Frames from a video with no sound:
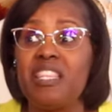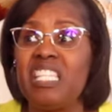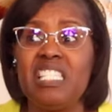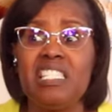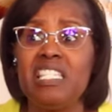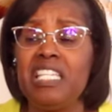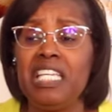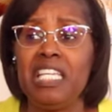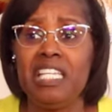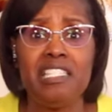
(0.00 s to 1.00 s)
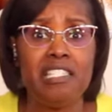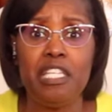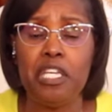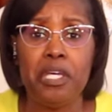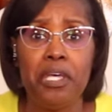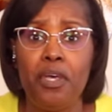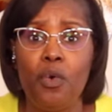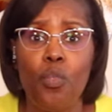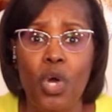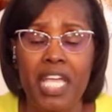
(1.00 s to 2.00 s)
This is an easy
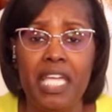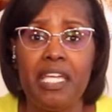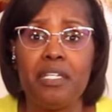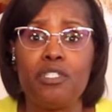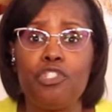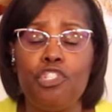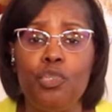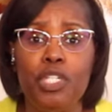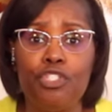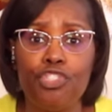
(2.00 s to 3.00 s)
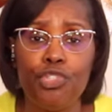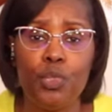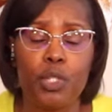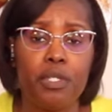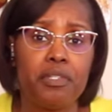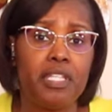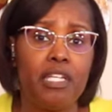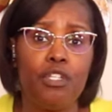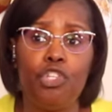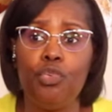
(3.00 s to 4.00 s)
way to ensure
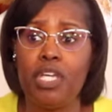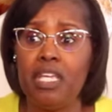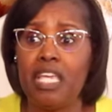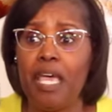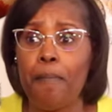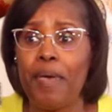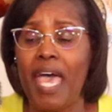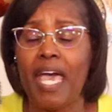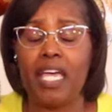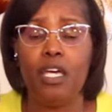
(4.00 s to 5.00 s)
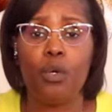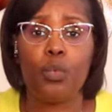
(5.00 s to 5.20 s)
that you can get back,